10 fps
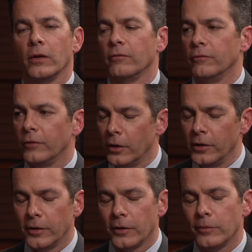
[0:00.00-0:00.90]
the very
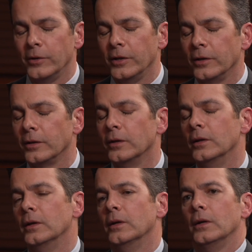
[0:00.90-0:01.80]
end of the meeting,
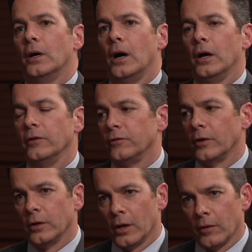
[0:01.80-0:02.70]
I
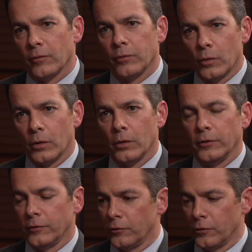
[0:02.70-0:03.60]
said, Can I have the floor? And he
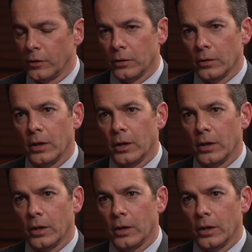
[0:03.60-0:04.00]
said, Sure.